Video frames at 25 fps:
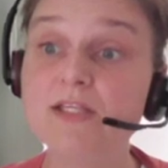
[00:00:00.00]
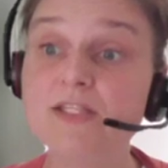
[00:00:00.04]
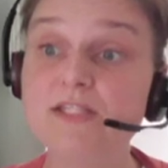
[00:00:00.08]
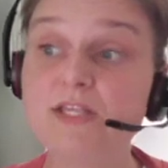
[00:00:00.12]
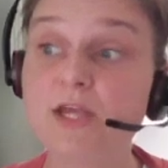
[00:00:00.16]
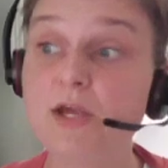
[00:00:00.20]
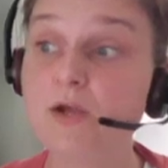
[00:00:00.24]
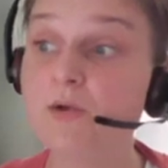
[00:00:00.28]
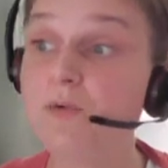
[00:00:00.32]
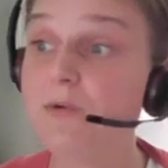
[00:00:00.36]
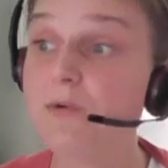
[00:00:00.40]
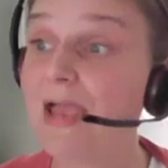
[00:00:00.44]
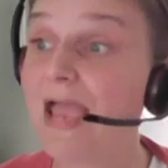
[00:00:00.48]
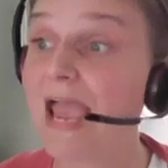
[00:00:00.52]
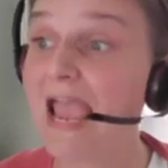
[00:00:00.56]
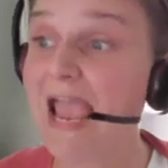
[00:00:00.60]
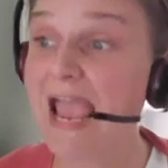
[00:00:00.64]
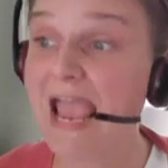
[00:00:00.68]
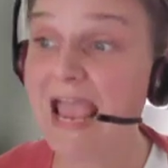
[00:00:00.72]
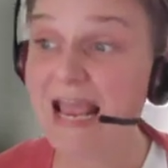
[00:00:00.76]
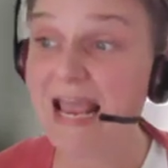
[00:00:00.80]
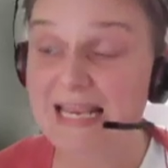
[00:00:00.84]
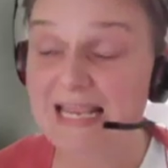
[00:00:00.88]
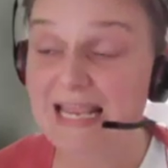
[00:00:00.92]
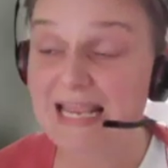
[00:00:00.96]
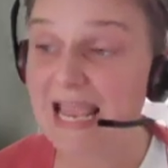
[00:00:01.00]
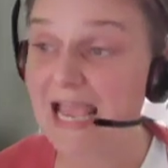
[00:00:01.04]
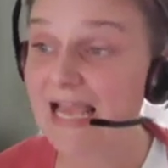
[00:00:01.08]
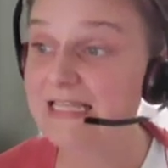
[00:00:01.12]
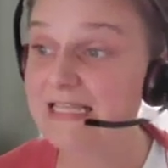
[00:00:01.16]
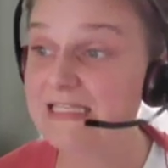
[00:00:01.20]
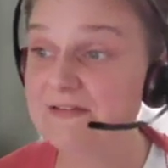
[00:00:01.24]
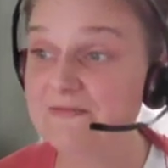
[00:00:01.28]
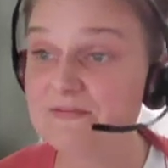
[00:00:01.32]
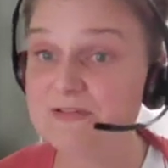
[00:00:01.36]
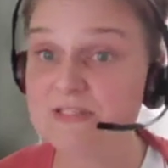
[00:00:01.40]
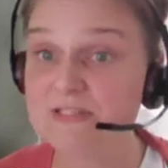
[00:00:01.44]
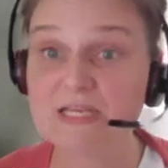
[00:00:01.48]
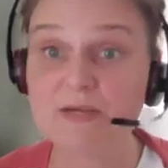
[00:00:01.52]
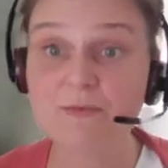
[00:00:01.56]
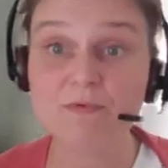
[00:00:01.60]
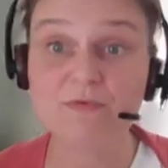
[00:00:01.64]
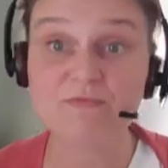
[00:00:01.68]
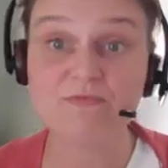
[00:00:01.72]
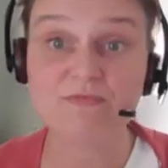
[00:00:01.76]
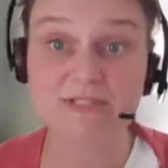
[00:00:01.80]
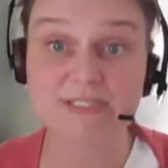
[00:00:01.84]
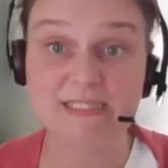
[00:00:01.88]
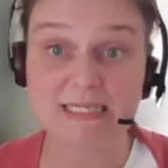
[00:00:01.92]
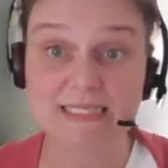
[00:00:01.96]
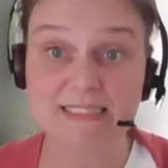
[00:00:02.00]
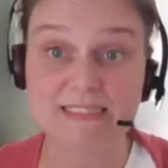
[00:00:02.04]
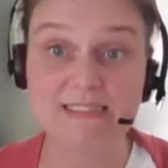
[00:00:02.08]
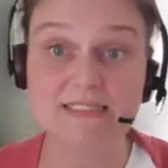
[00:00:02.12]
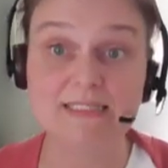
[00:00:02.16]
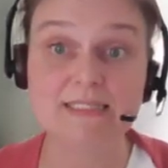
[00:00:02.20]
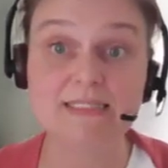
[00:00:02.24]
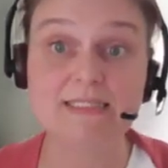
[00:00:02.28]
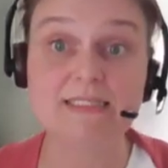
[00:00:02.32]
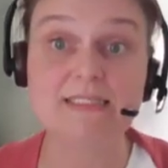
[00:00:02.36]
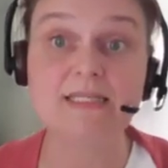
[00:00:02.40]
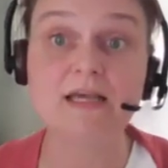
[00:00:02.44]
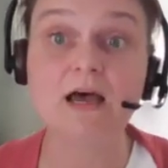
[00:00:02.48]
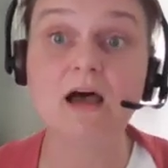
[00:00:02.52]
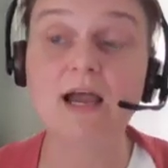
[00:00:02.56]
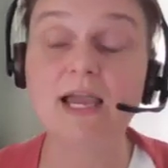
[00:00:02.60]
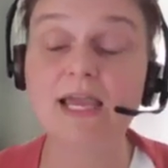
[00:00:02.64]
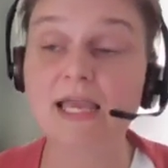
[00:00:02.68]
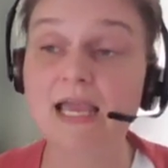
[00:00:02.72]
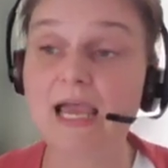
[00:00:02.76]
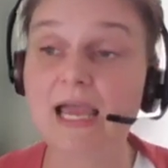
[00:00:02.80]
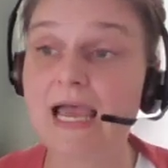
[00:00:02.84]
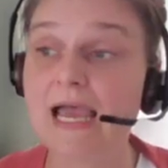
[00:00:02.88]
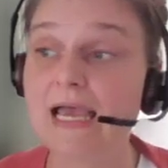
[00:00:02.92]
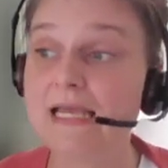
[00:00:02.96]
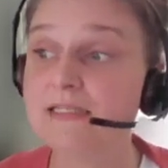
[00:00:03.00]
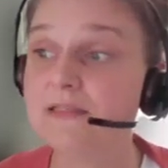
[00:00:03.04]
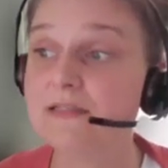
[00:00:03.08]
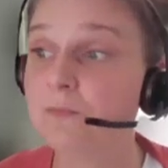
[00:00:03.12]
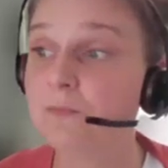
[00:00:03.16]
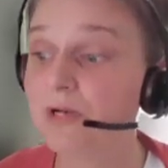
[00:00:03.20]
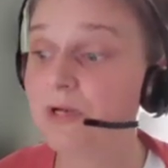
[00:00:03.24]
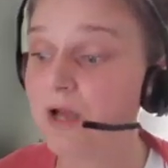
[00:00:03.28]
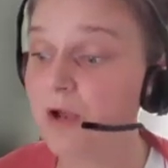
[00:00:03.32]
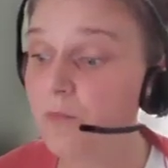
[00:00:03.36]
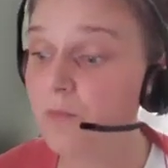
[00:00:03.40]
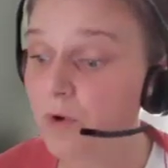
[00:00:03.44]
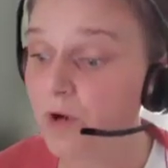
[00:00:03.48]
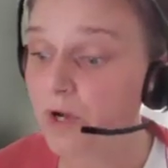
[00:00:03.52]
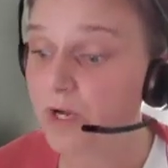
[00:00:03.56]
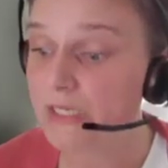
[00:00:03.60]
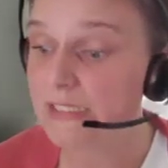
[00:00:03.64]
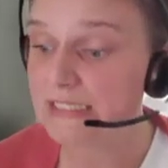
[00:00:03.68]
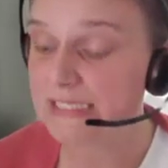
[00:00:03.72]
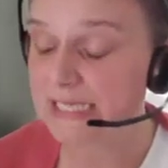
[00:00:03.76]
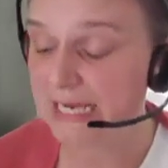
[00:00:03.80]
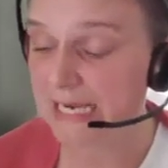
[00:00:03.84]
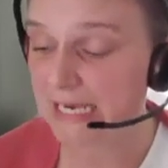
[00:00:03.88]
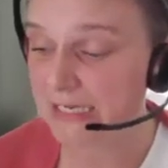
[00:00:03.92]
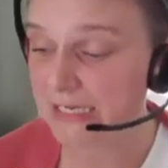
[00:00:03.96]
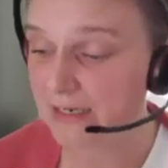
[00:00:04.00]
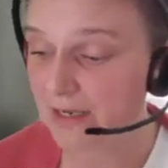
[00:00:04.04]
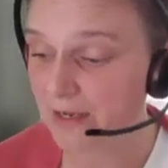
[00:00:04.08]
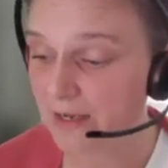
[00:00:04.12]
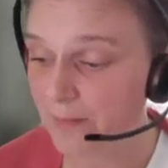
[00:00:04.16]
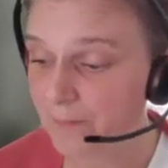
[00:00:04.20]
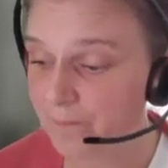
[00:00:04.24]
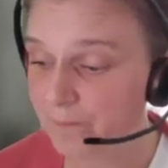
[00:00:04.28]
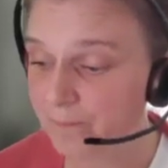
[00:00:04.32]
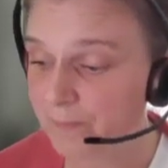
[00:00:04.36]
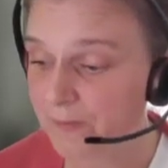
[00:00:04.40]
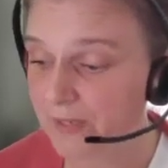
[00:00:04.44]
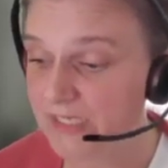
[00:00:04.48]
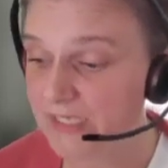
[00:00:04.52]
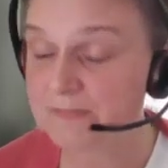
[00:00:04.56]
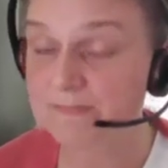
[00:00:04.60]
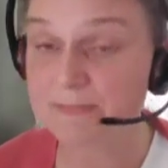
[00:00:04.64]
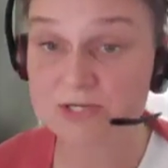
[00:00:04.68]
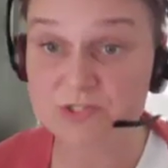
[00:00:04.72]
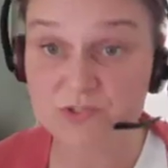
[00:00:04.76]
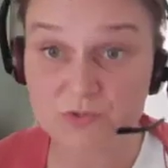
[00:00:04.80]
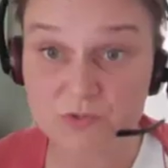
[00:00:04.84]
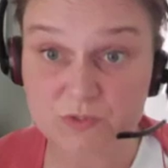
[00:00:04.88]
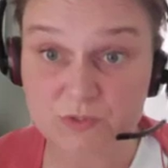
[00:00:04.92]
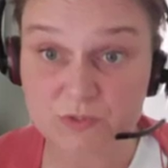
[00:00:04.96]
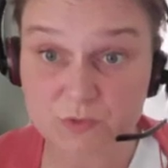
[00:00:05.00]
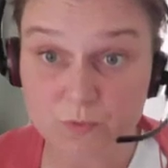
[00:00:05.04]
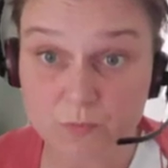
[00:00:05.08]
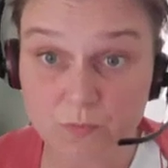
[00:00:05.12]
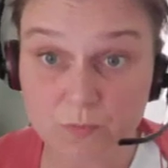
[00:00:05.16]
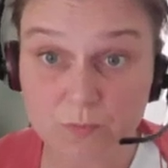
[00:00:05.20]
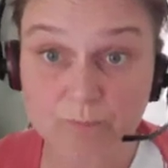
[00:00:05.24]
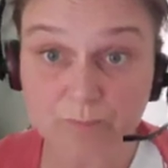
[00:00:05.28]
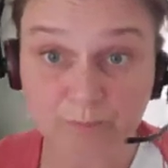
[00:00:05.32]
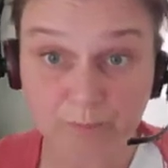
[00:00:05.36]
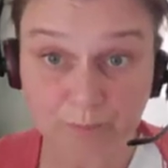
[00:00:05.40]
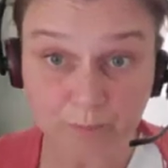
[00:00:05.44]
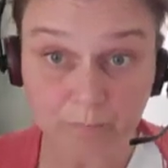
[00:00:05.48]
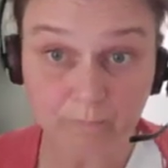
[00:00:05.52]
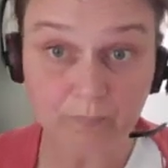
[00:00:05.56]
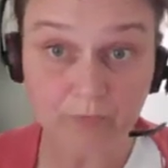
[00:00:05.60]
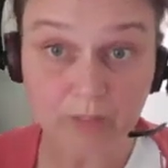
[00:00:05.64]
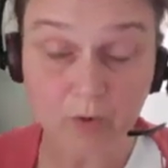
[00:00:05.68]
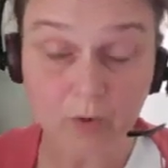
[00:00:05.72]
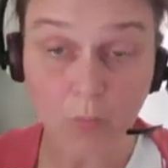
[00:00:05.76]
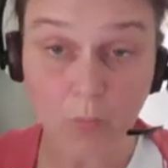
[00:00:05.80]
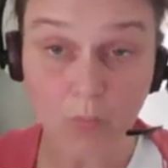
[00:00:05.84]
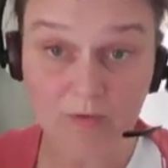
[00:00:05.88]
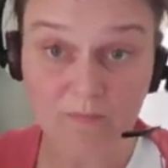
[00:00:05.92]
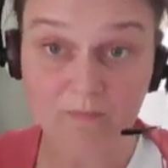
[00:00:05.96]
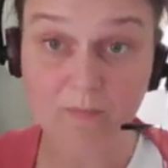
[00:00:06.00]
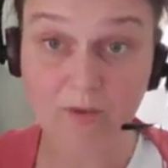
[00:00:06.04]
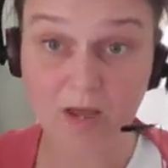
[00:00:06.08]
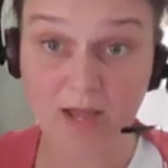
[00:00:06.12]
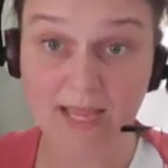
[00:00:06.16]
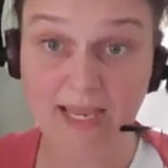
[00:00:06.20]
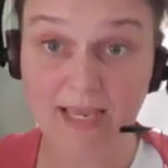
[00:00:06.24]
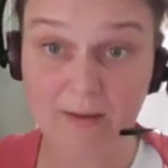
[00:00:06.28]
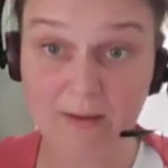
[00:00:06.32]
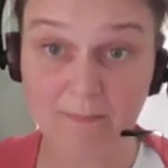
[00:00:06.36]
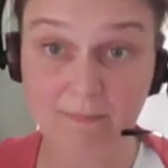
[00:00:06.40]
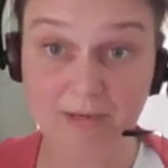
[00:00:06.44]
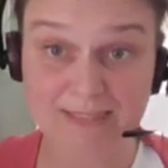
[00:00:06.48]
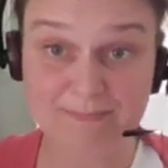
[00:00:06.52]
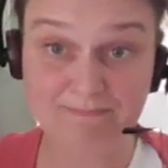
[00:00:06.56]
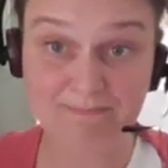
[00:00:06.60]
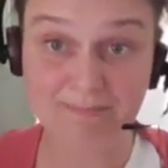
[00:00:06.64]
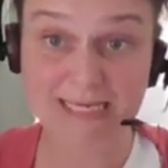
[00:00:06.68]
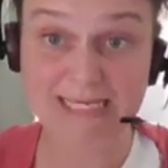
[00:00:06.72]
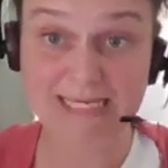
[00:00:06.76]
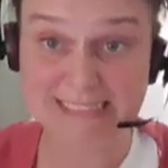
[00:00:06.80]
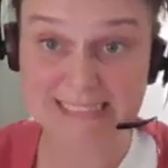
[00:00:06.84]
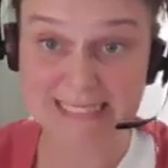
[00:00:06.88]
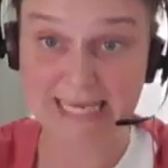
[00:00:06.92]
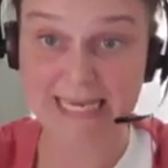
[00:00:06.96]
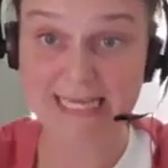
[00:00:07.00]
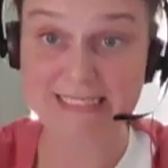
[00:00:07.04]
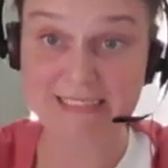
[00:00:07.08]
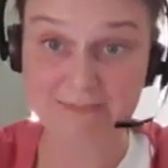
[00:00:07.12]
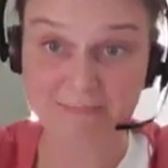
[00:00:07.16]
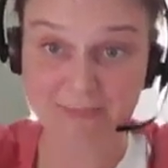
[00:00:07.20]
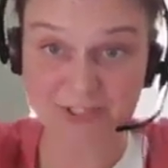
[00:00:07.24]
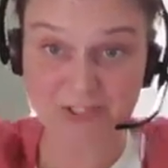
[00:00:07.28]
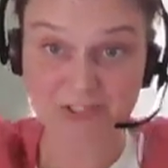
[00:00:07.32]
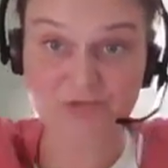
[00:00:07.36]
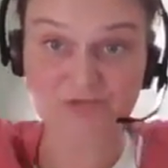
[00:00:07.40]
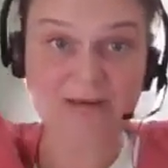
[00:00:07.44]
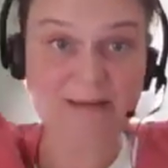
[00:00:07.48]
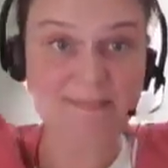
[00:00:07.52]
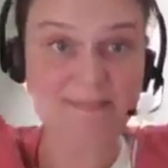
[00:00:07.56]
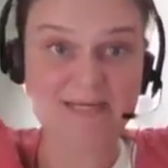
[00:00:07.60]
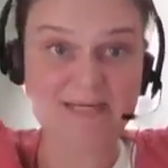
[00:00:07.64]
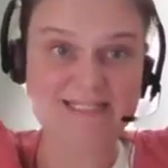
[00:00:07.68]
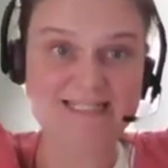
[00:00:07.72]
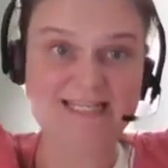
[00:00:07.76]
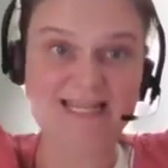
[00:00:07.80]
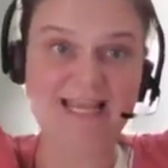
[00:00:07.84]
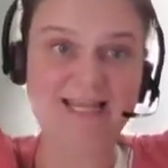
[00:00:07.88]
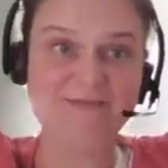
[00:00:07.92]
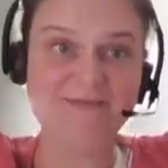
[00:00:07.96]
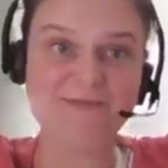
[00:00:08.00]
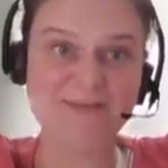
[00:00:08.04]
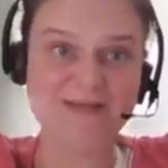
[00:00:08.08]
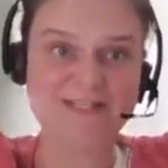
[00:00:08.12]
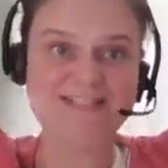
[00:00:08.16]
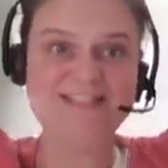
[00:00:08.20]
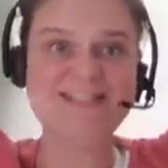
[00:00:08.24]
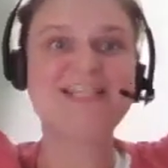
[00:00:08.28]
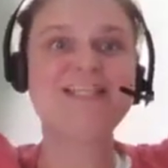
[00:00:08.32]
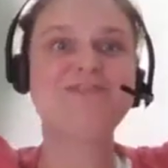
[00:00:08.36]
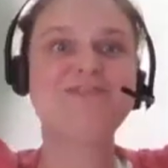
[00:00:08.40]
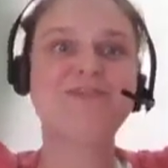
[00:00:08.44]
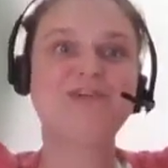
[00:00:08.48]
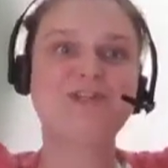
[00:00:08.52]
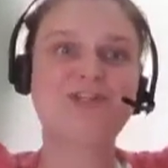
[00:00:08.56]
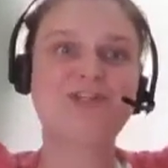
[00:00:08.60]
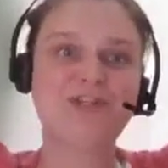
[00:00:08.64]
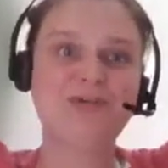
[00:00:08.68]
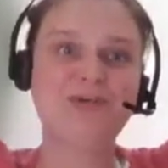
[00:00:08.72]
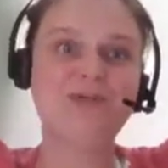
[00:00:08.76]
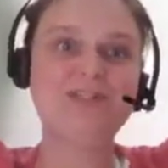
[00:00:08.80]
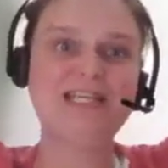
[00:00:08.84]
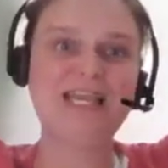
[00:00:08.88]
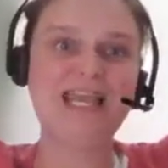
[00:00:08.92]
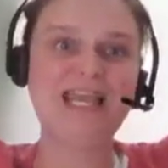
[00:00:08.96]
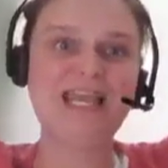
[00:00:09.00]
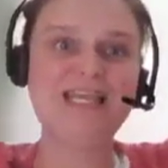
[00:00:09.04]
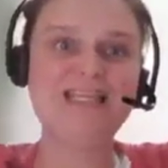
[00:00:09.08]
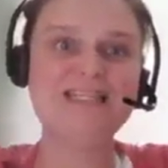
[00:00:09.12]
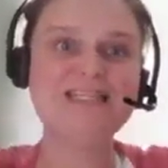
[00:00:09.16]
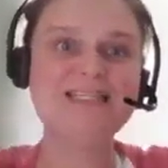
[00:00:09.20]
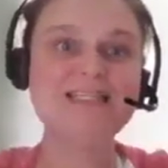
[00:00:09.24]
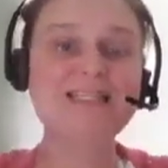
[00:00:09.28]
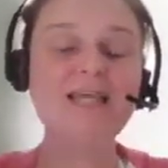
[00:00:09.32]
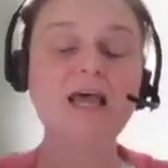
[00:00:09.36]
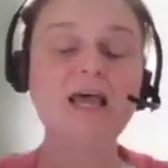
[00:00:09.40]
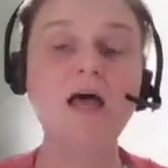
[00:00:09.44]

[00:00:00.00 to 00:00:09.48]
So any activity with resistance, I had when I worked in a special school with my big teens, my strapping teens, my 6'2" teens,